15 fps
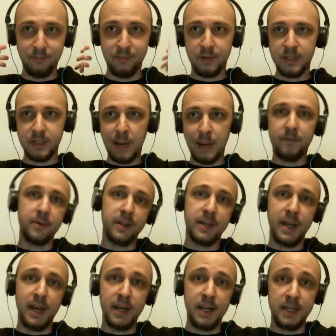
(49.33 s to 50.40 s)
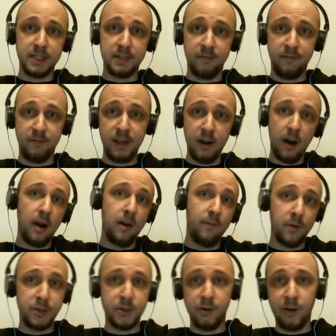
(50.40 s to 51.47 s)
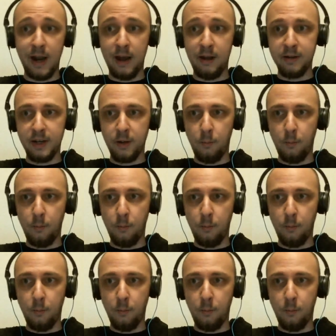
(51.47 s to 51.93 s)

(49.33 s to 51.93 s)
topic for the day is VR, virtual reality,